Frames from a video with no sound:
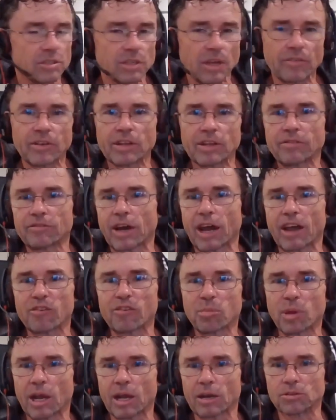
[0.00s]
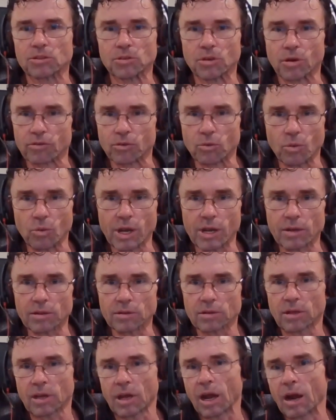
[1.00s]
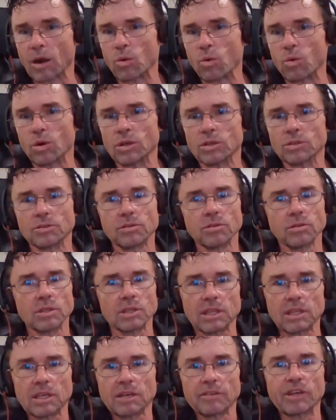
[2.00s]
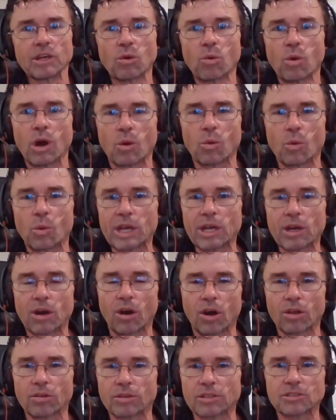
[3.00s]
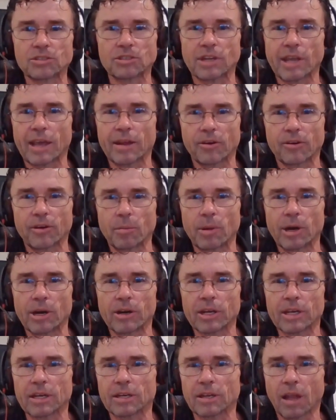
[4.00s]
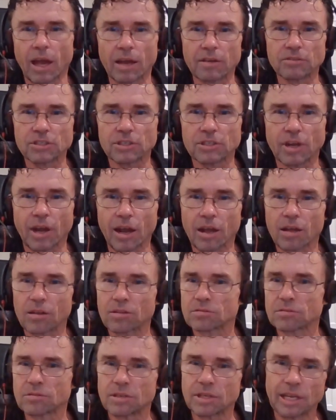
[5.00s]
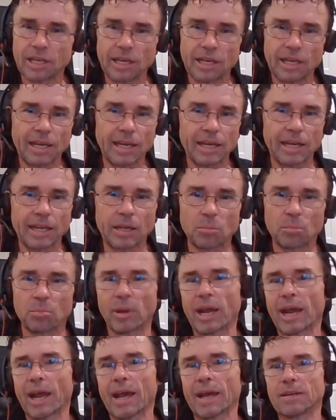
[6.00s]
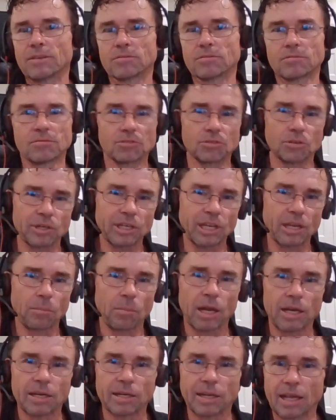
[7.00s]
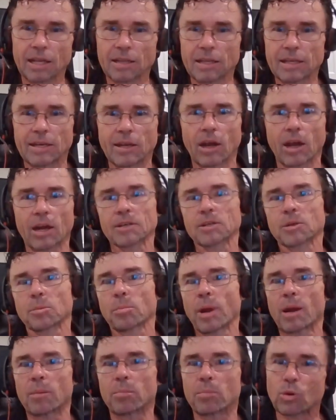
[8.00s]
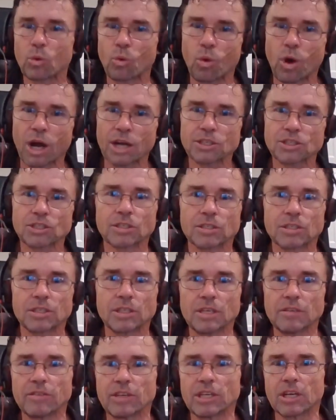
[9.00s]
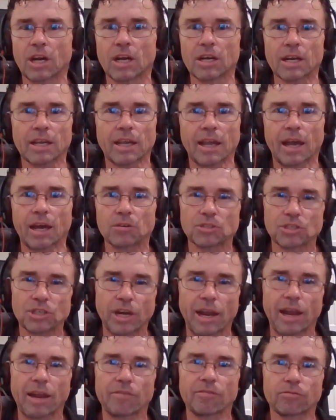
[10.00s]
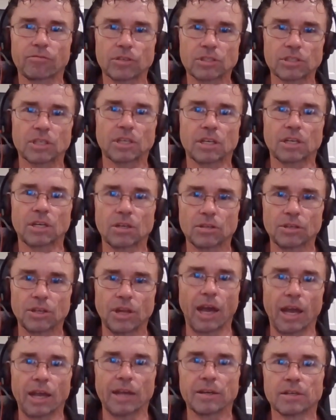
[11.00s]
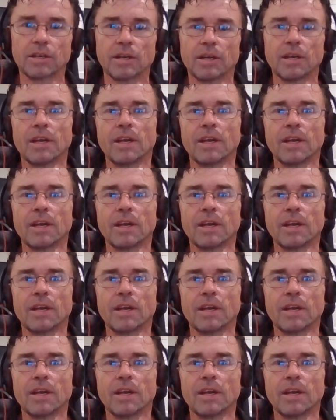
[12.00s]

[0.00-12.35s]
75 pounds overweight. I was living what we call the standard American lifestyle, eating bad, drinking my daily Dr. Pepper, watching TV on the couch every single night